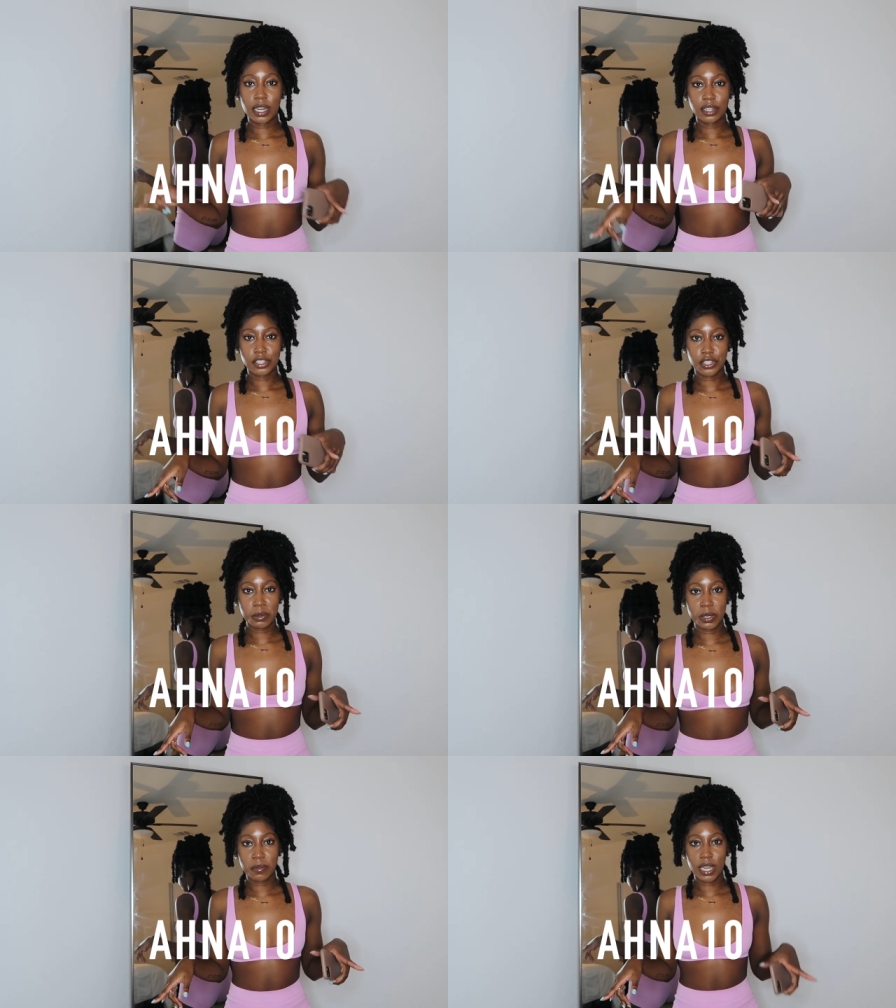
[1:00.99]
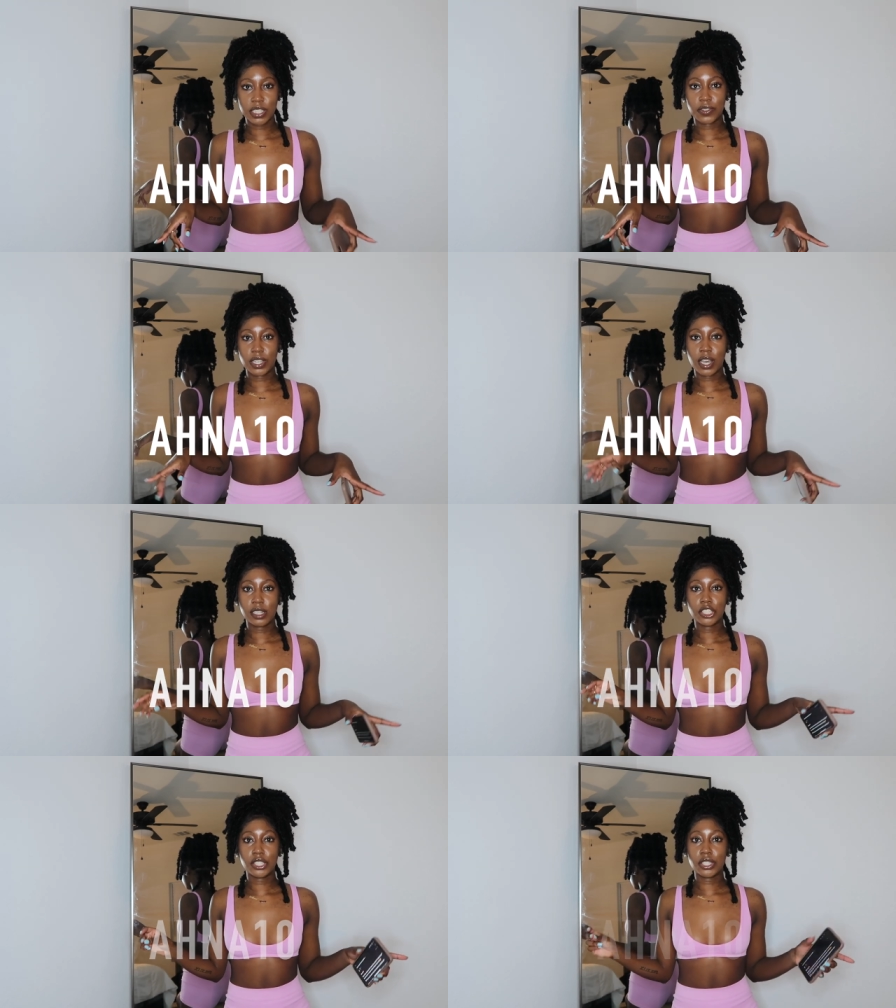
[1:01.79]
down in the description box for
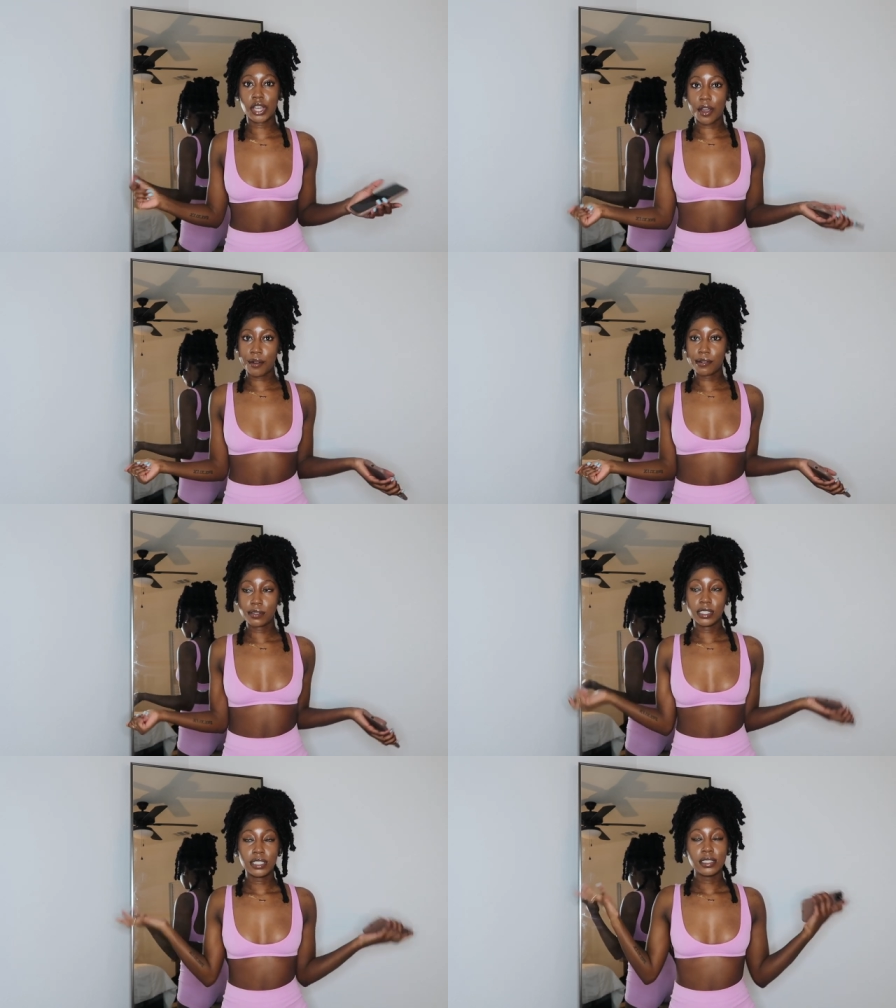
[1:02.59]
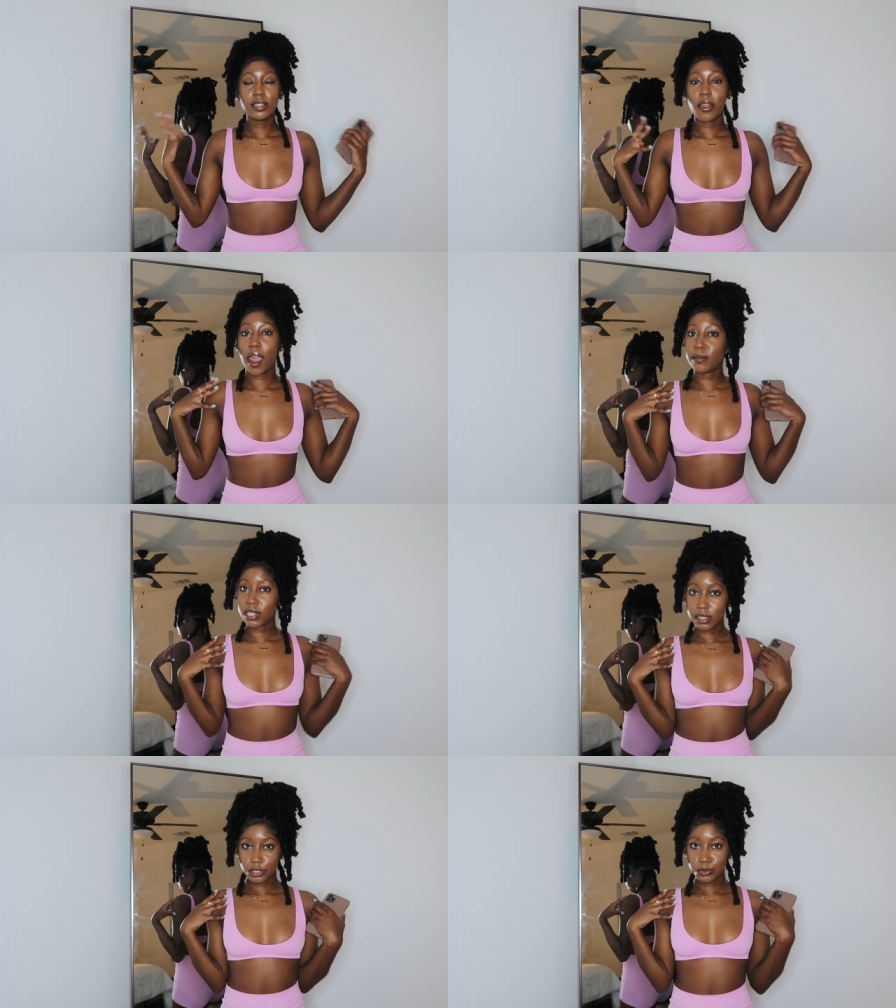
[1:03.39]
y'all. So I'm
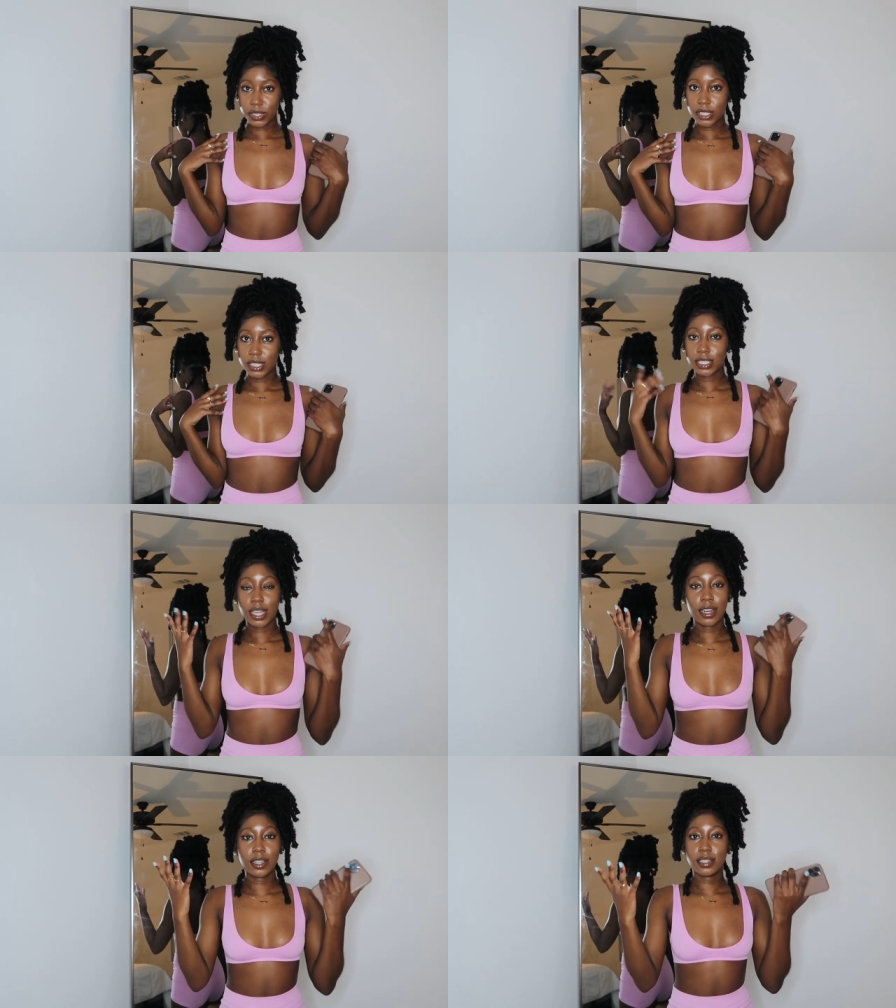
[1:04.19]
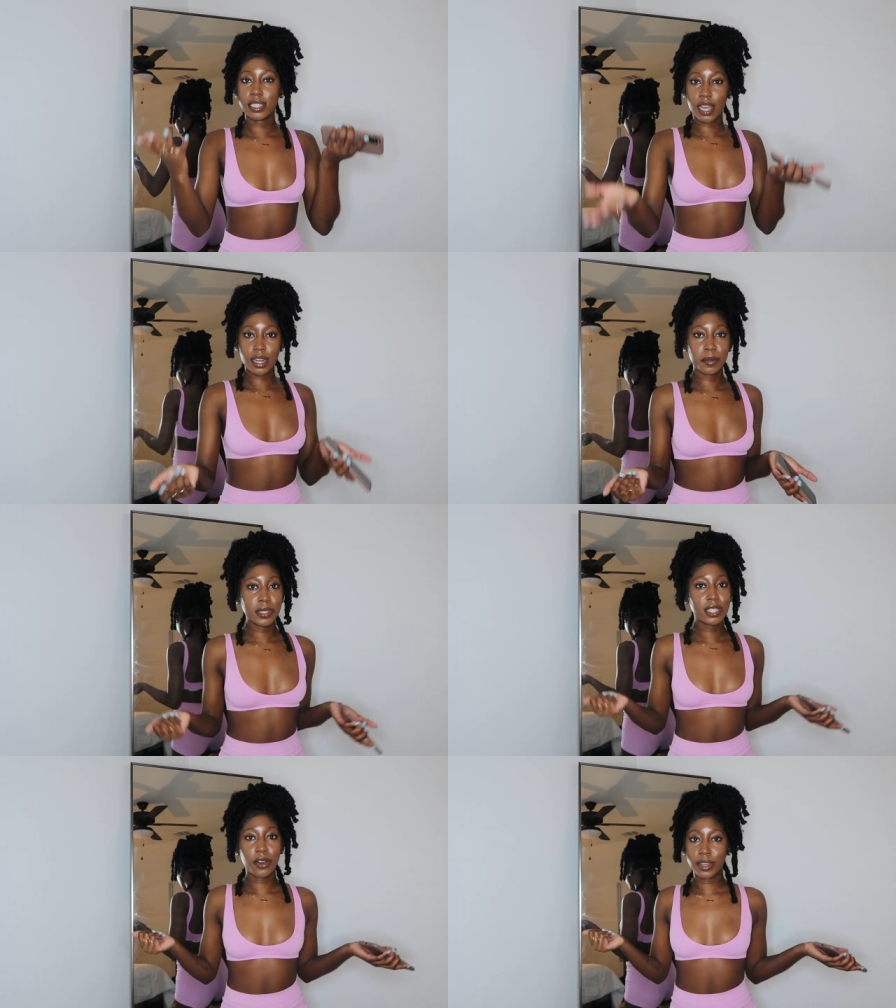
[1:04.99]
talking too much. I know y'all tired of hearing
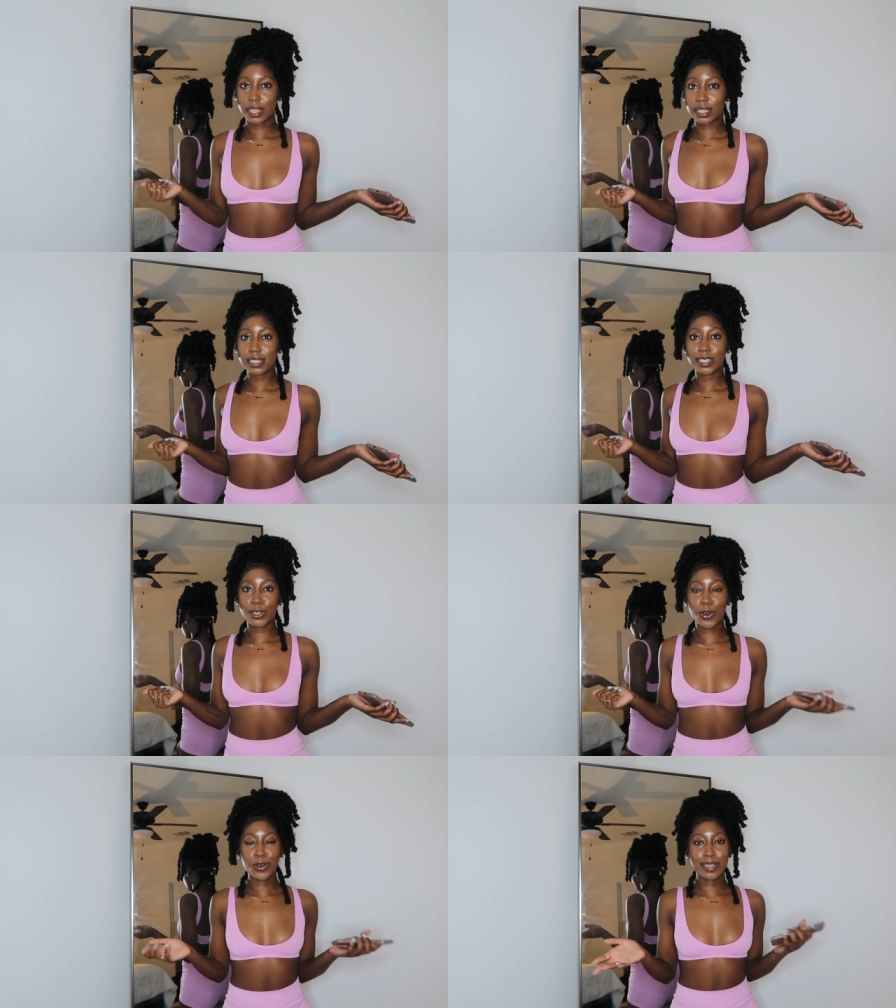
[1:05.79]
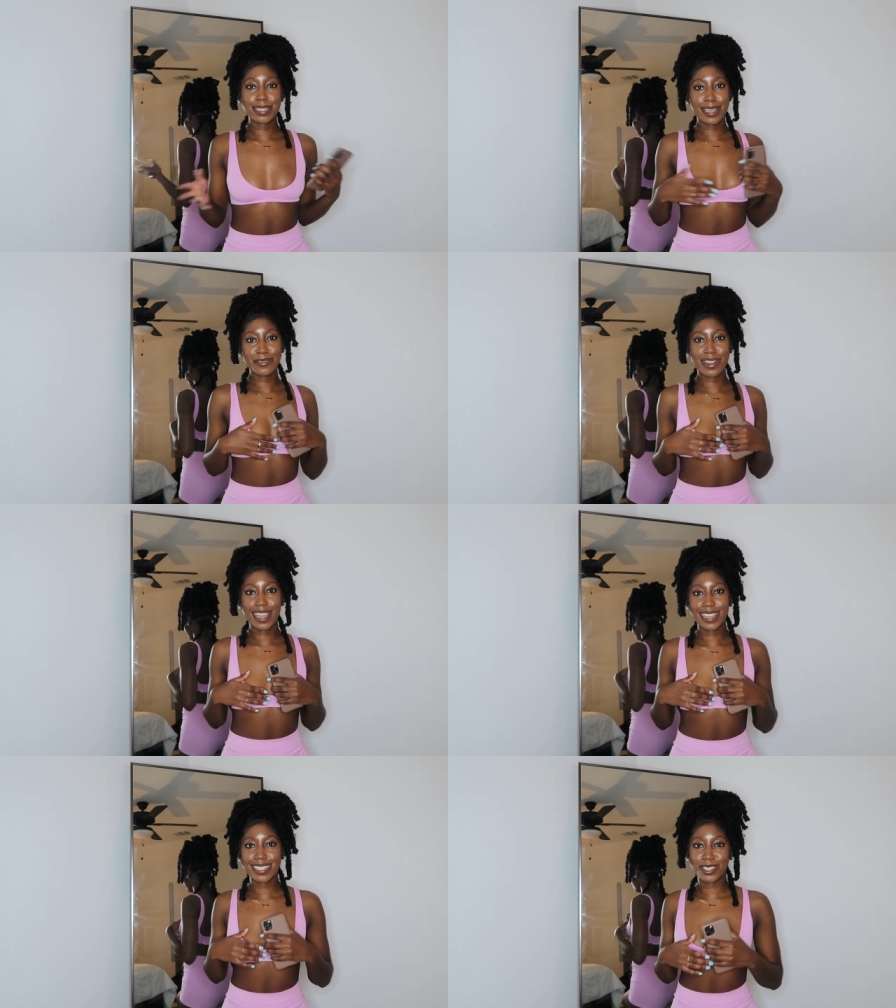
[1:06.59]
me talking. So let's get
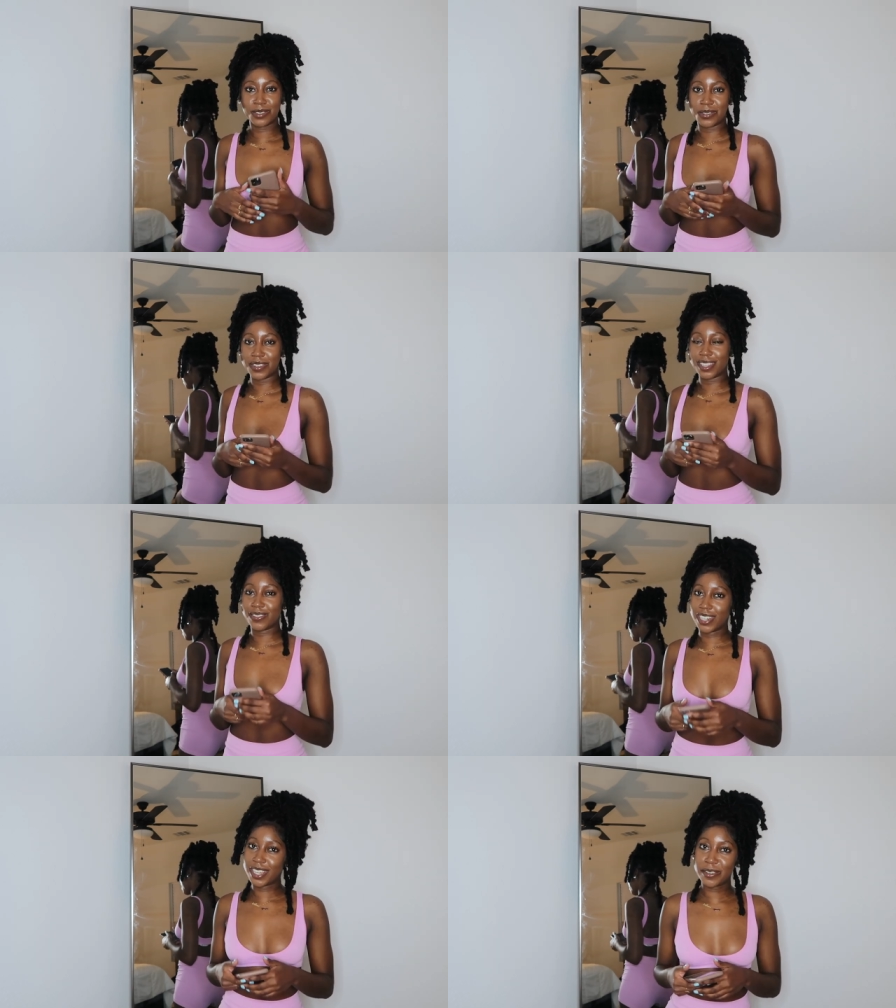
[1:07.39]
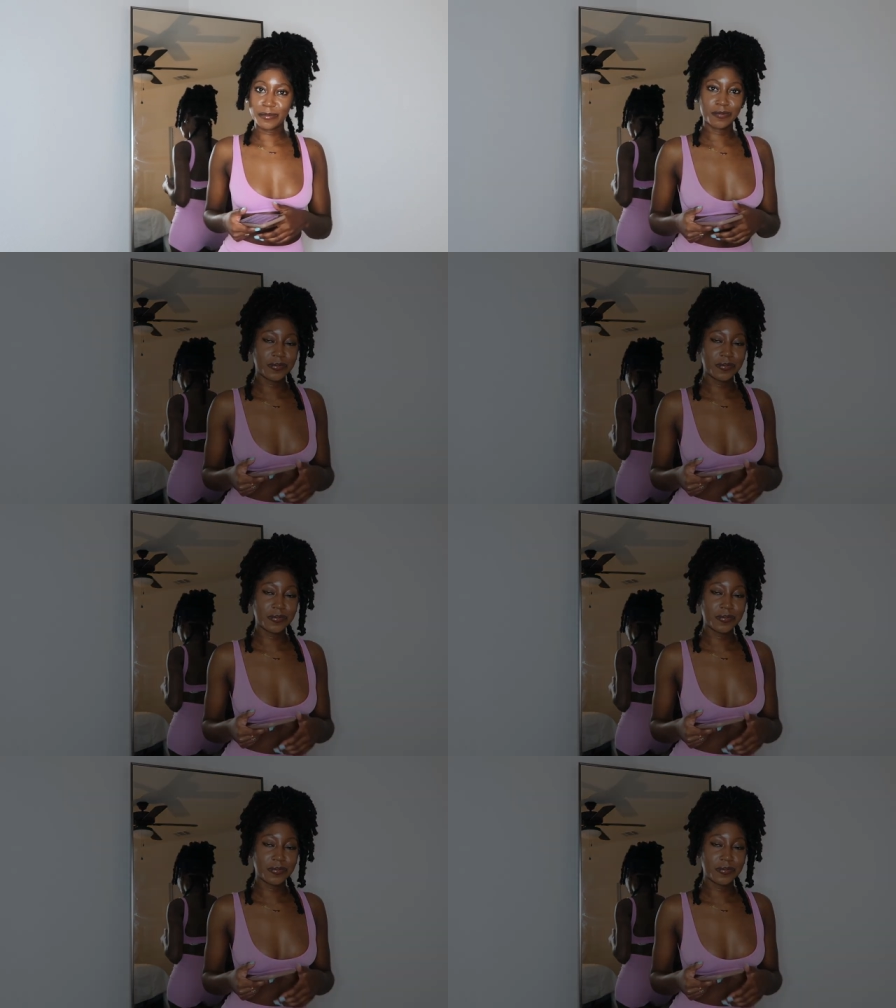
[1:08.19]
right into the video.